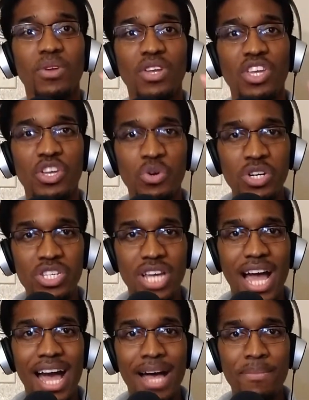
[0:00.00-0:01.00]
Your
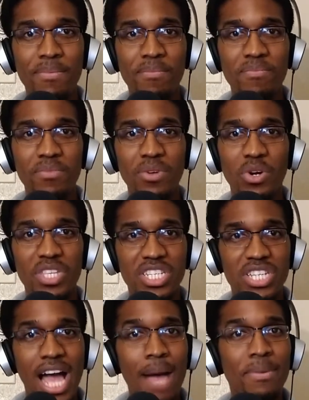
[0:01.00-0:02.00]
job, or the
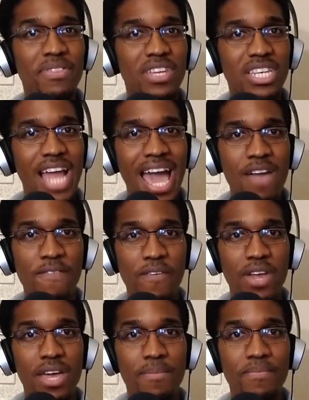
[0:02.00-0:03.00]
job of the
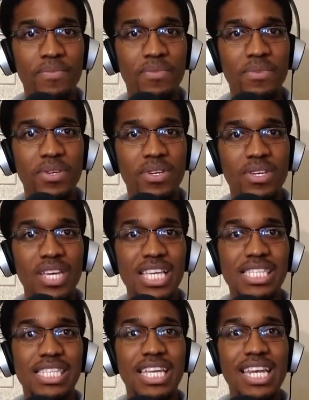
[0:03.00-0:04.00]
diaphragm,
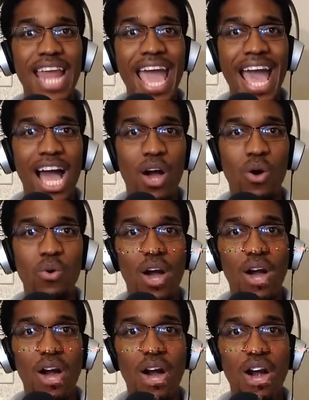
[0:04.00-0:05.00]
is to now
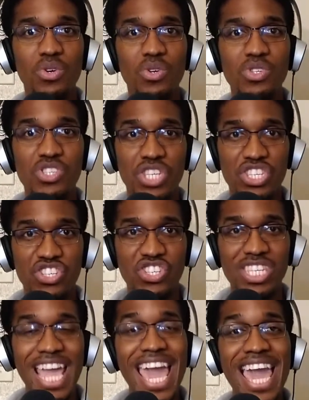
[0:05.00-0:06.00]

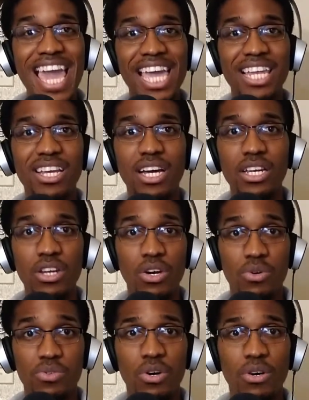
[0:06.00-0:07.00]
sustain a
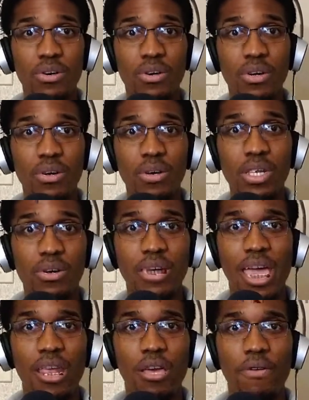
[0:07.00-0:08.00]
note.
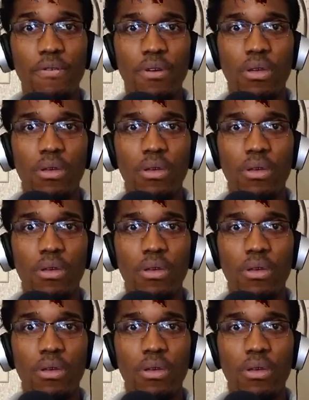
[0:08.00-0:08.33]
Instead of,